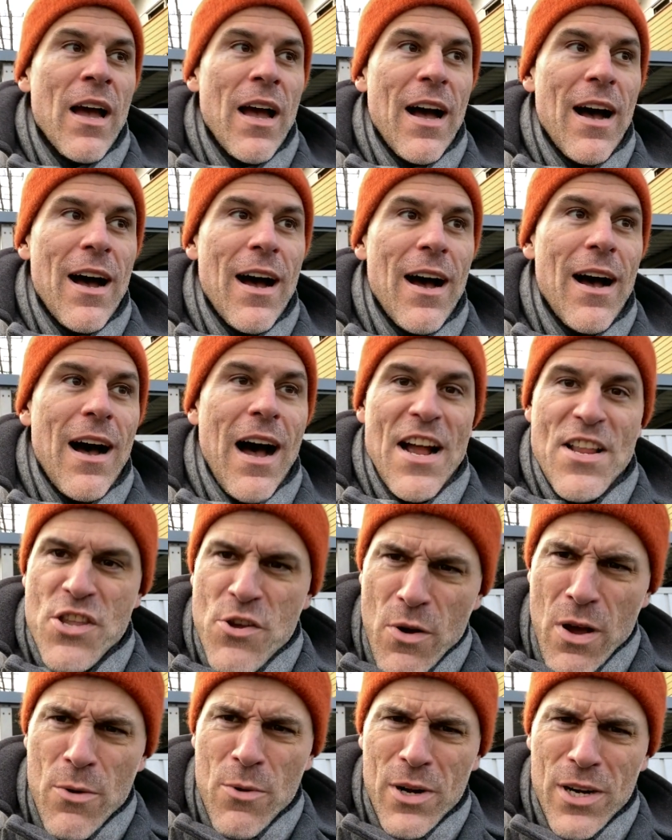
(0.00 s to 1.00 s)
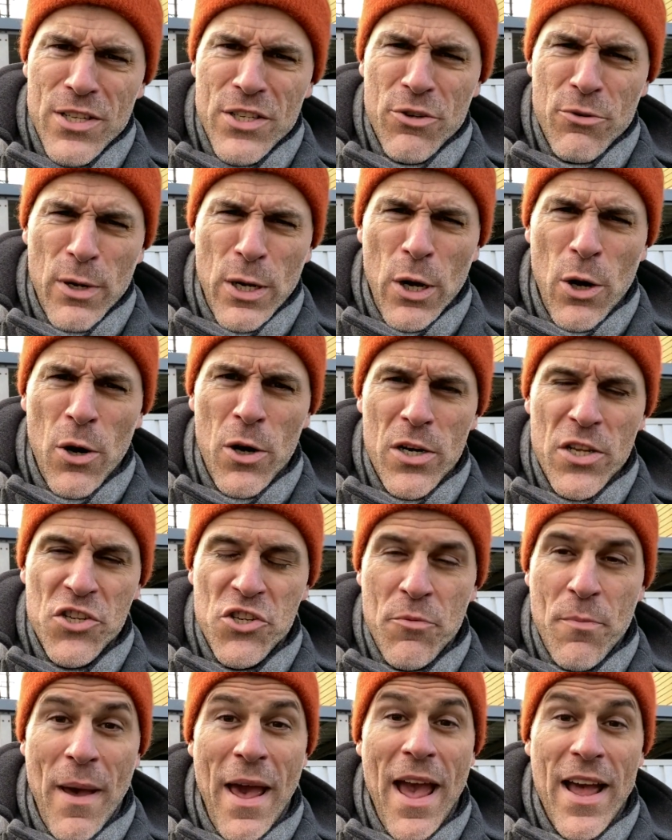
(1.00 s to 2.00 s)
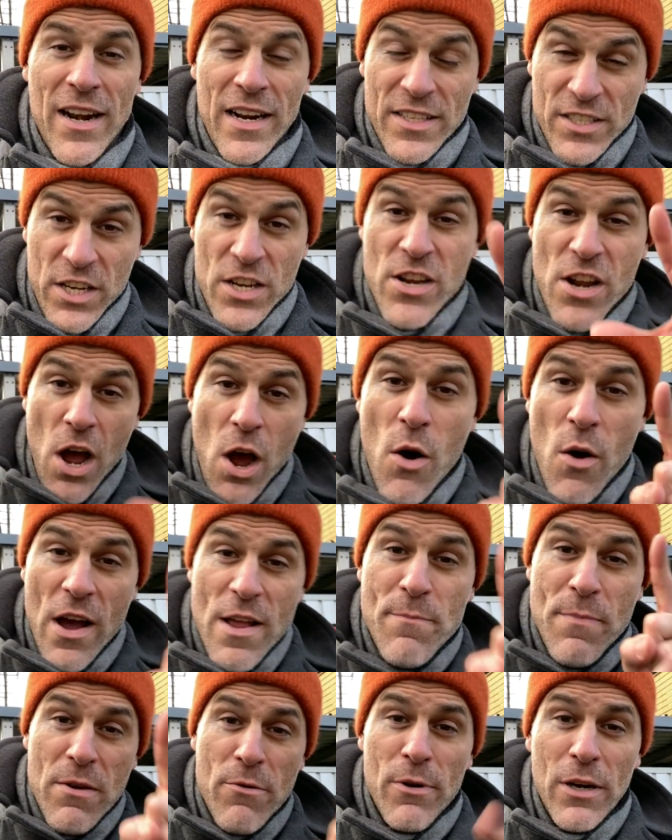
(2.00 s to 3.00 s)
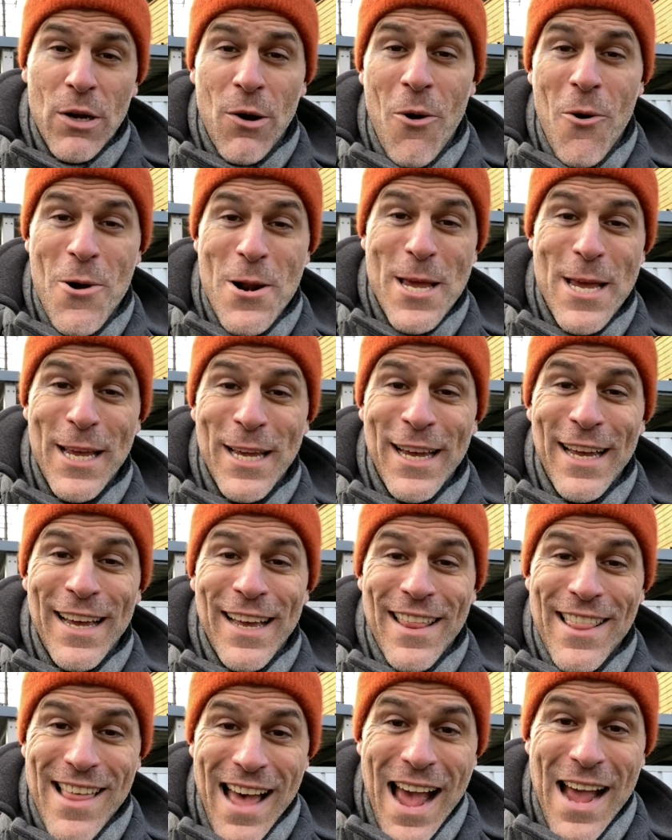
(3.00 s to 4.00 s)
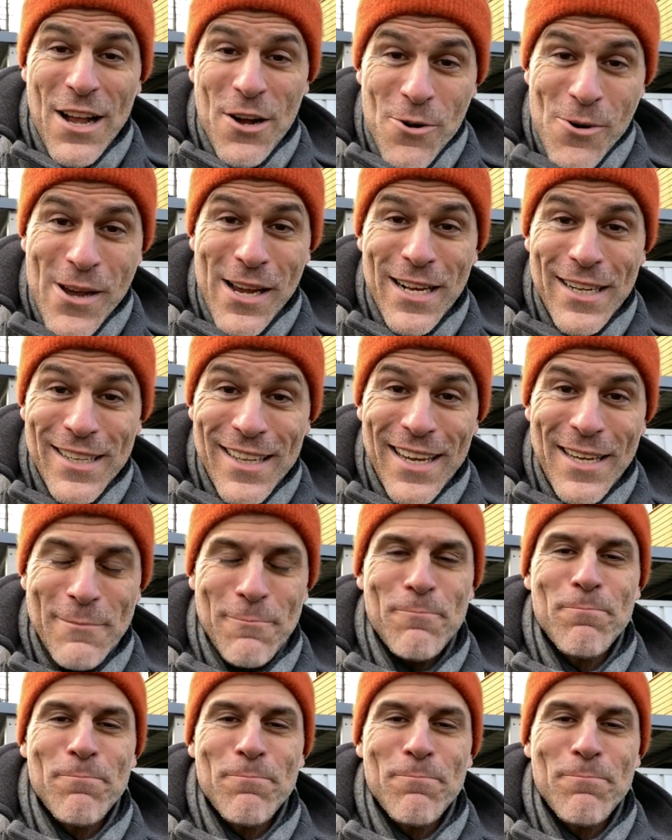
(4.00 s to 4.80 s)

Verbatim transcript: Uh, I knew I wanted to record in Japan. I didn't know I'd be recording that quickly.